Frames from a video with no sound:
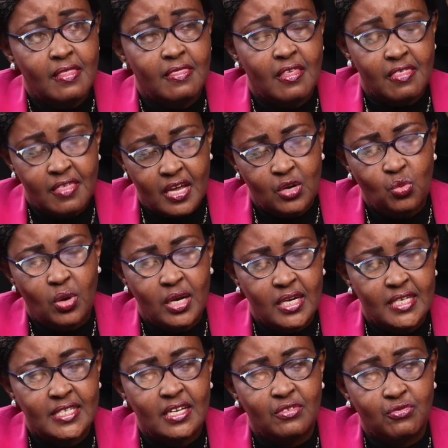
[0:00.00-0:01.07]
The third one
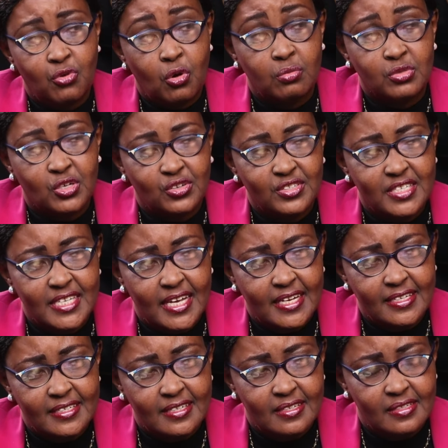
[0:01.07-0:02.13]
is informed
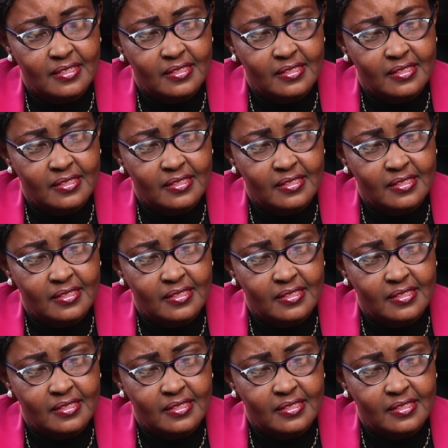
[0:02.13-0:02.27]
consent.